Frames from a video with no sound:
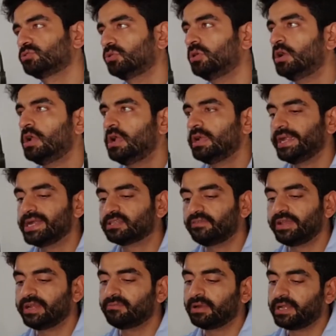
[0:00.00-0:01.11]
right? So it's
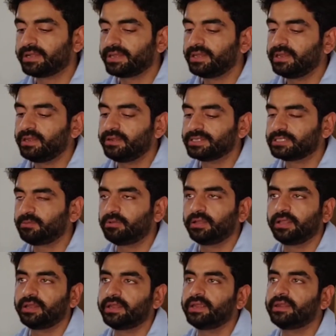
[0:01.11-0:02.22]
a very
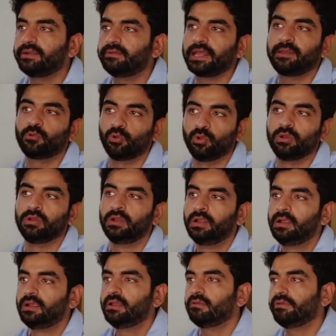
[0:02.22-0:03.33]
multidisciplinary type role
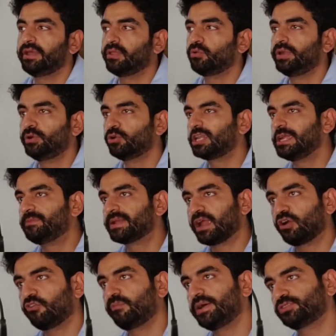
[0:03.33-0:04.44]
where you need to keep
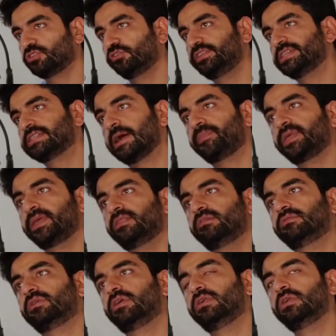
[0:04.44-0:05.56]
track of a bunch of things happening in
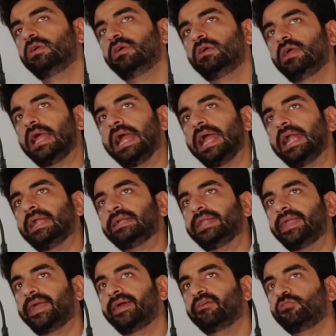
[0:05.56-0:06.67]
the world
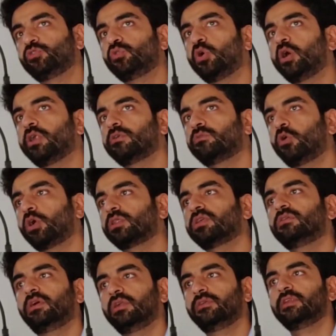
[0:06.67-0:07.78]
and take a view on
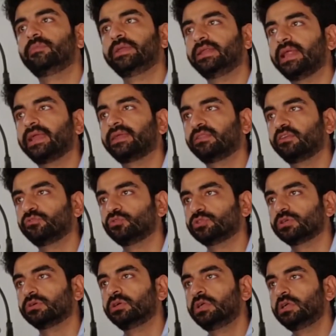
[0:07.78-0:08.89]
what the world will be like in the
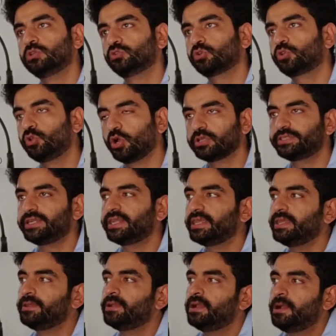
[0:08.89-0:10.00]
future. So
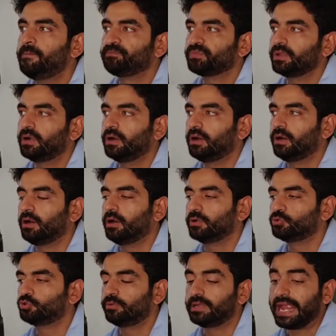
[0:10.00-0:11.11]
curiosity,
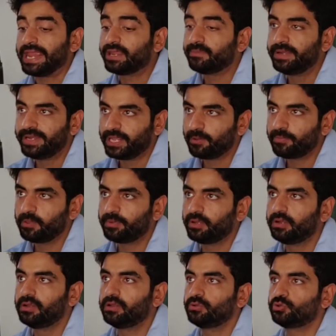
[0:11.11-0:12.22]
you should like meeting
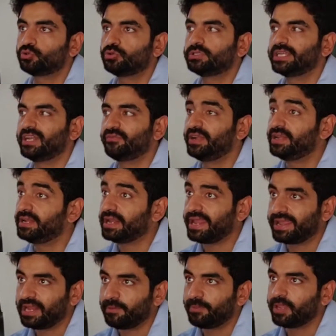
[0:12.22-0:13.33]
people, you should genuinely
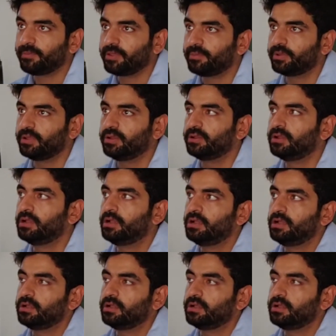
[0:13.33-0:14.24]
like helping people,